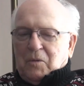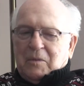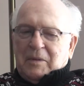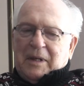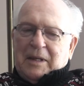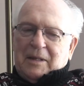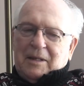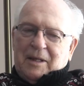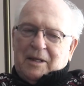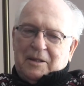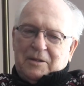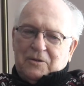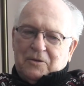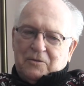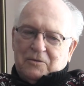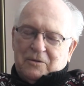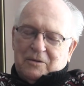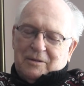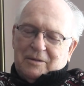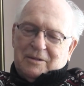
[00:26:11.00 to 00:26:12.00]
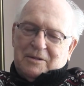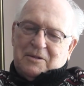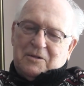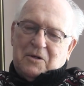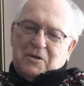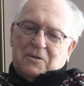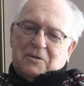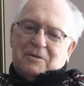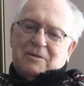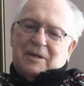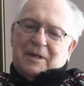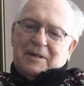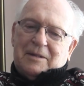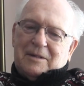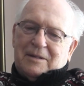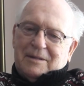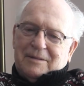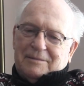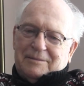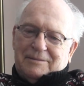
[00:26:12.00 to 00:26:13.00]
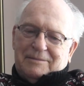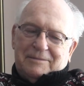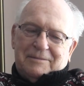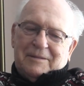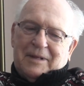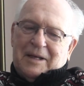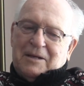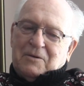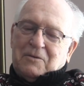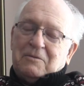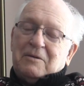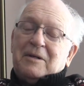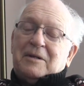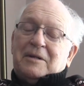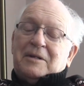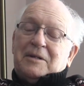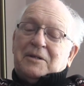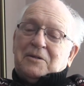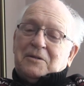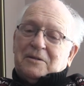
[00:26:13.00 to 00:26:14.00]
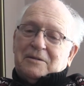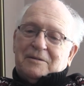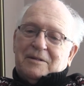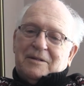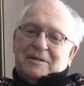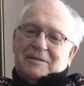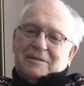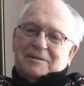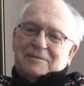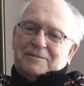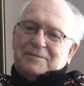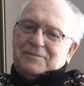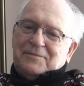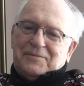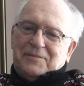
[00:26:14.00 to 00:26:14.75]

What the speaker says: Well, I don't know. I really don't know.